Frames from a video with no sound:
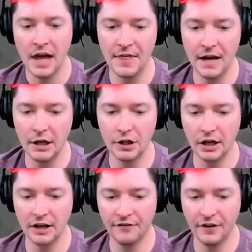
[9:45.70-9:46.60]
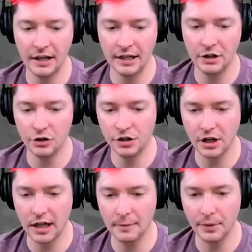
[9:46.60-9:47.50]
then you're going to fill in your
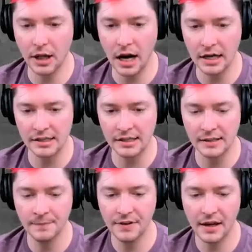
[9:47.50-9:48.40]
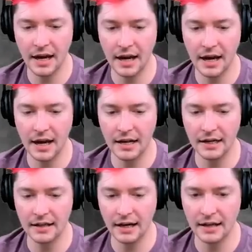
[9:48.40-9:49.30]
solid blocks
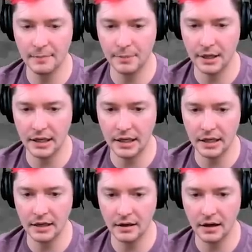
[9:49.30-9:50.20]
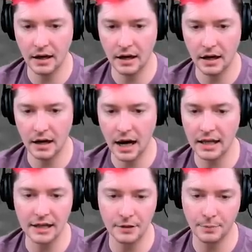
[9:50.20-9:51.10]
and that can be uh,
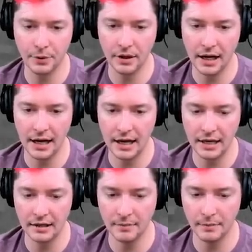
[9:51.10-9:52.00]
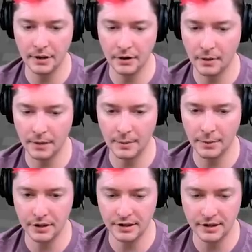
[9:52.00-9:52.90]
I like to put a here I'm going
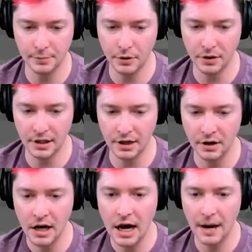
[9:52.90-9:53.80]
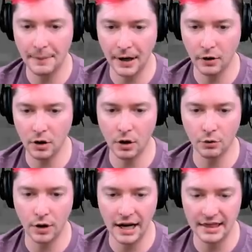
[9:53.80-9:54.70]
to put this temporarily here a barrel
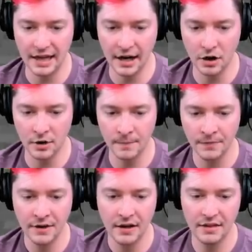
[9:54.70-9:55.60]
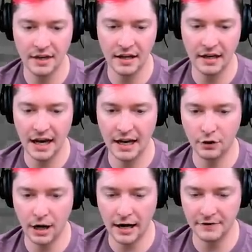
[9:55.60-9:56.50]
right there then a
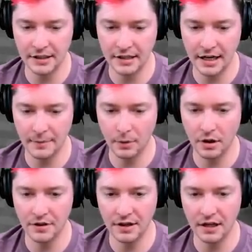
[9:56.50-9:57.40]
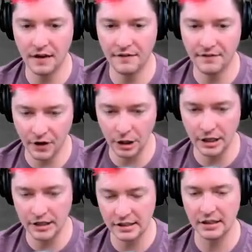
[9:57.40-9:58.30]
crafting table, then a
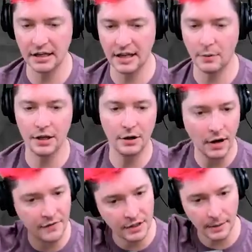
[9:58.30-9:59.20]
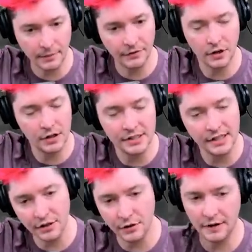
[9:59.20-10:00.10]
furnace. And that way you have double furnace
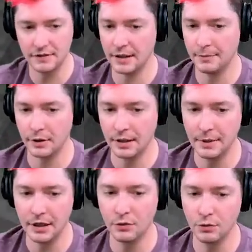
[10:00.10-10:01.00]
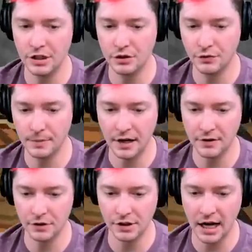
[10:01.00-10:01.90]
and the crafting table can be reached from the
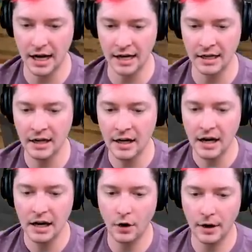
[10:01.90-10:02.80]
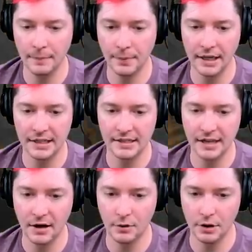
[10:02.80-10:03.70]
other side. Go ahead and place
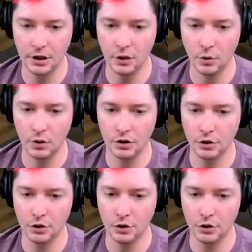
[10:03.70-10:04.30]
down your